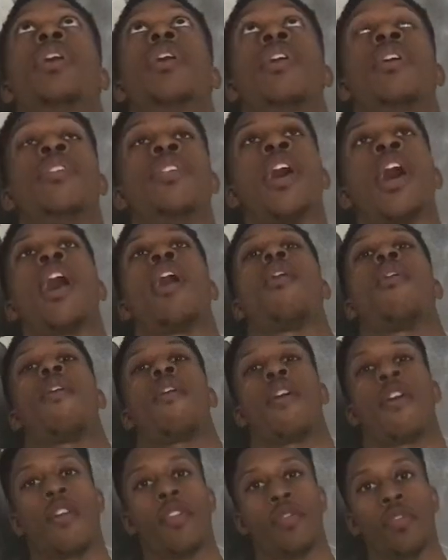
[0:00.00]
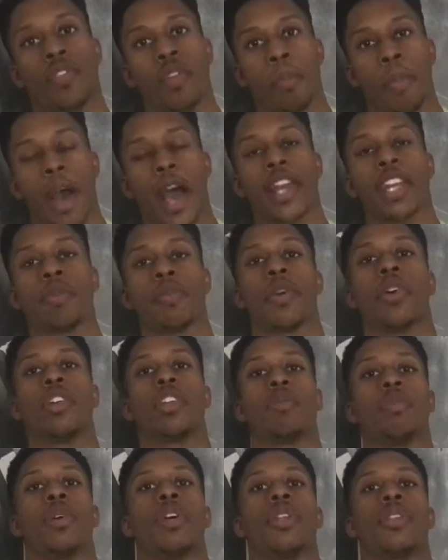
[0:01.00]
Now, the
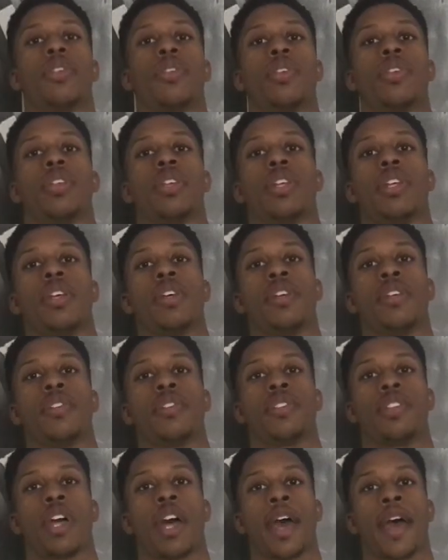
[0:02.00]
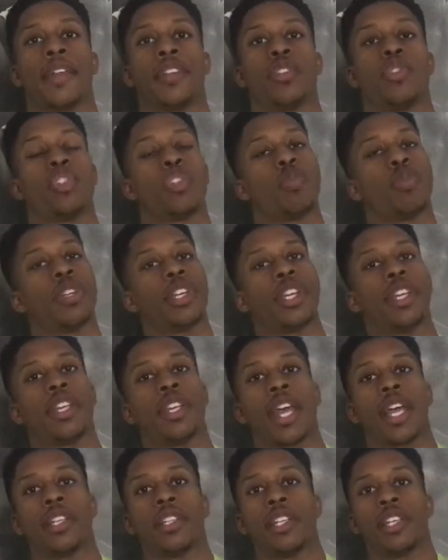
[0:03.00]
bodybuilding myth is that you should be getting
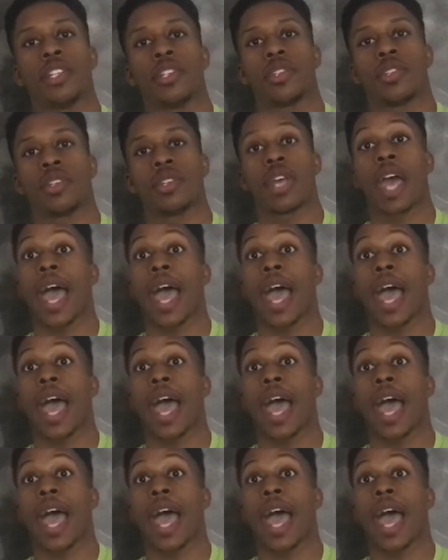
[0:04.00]
at least